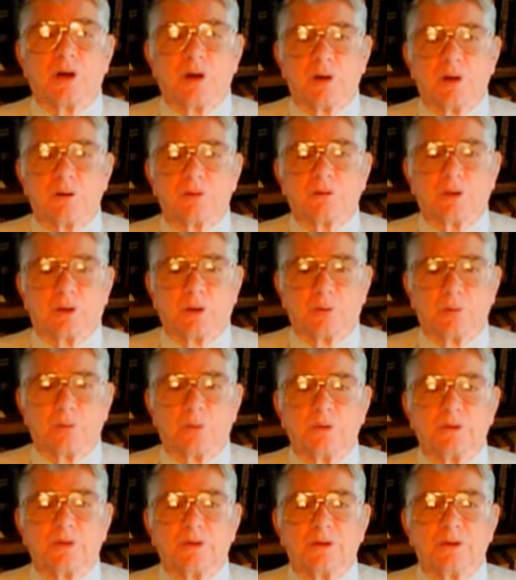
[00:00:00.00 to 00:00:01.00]
God, the
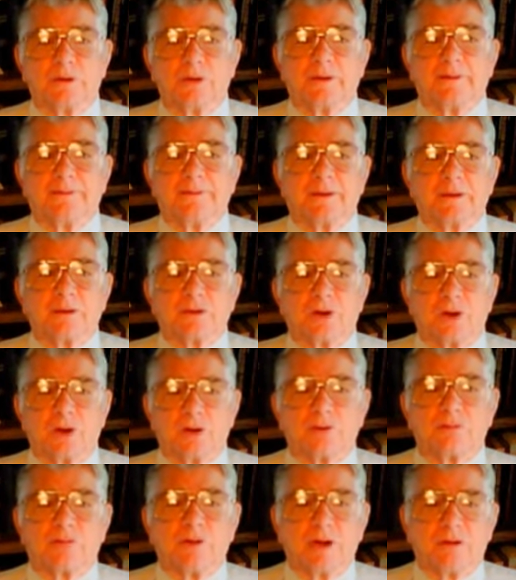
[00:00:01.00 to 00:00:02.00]
Lord, the
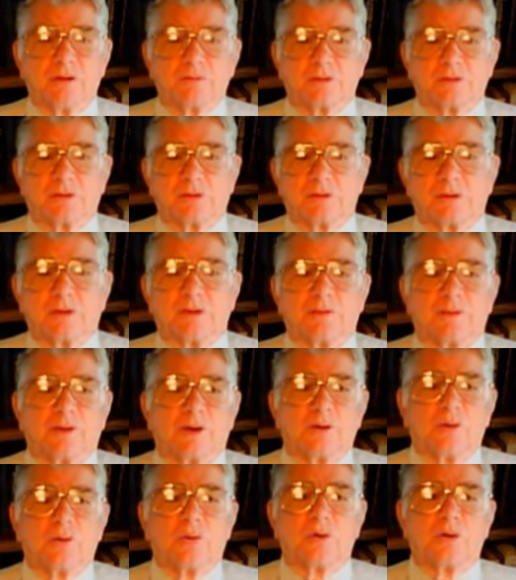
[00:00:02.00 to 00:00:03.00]
God of heaven,
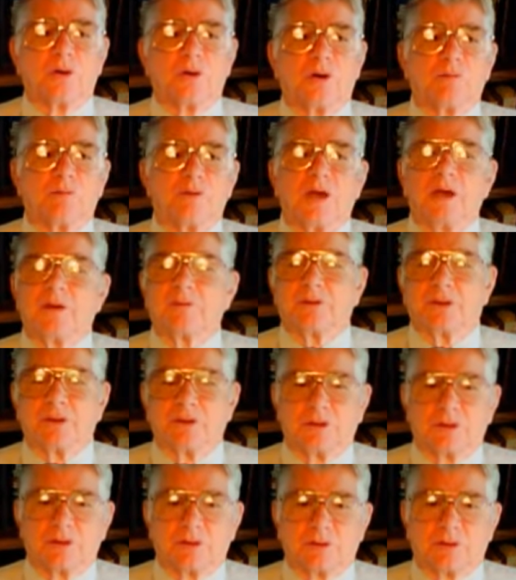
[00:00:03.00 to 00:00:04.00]
the Lord of the heaven
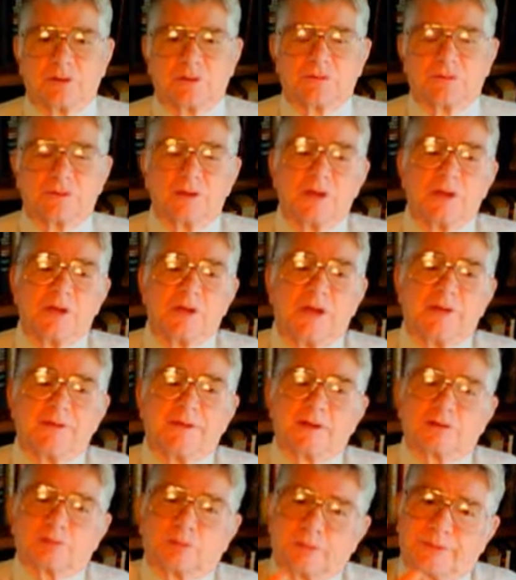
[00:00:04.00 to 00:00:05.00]
and the earth.
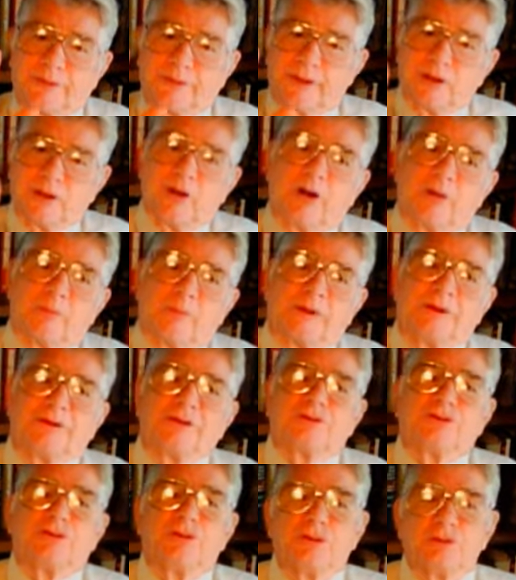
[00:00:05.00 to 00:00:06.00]
And that's what they are, but
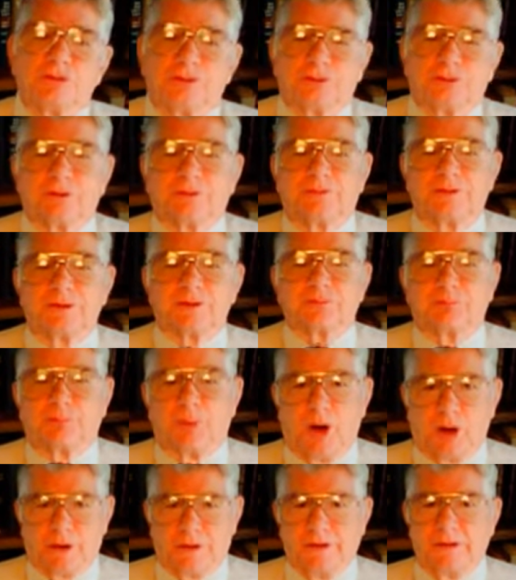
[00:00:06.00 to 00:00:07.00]
he's using this
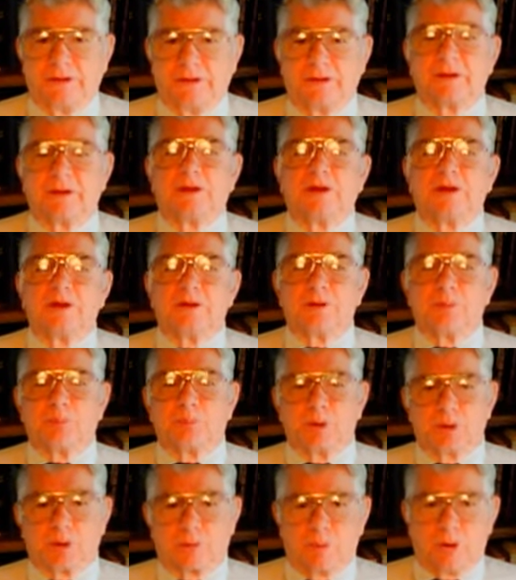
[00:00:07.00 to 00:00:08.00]
body to
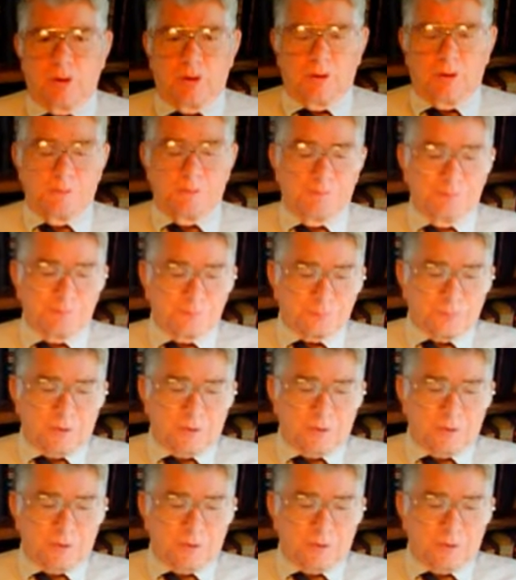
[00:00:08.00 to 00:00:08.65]
put them on.